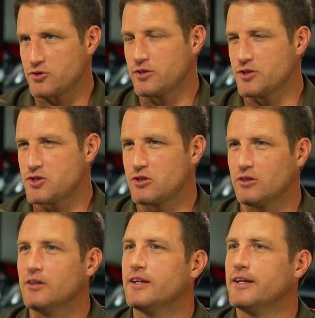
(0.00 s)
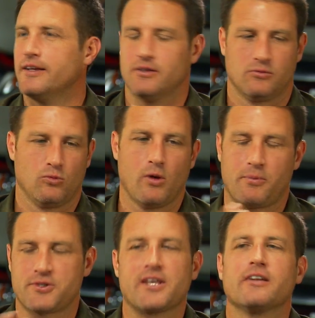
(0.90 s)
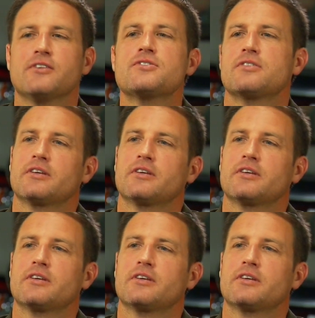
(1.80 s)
traditional, what percentage?